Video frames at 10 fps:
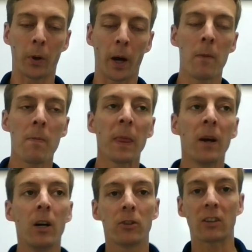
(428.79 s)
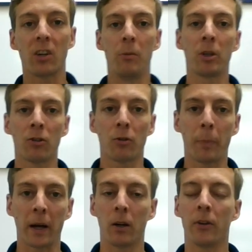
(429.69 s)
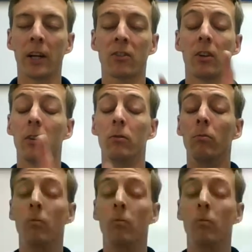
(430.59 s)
Okay, that's an emission spec, or that's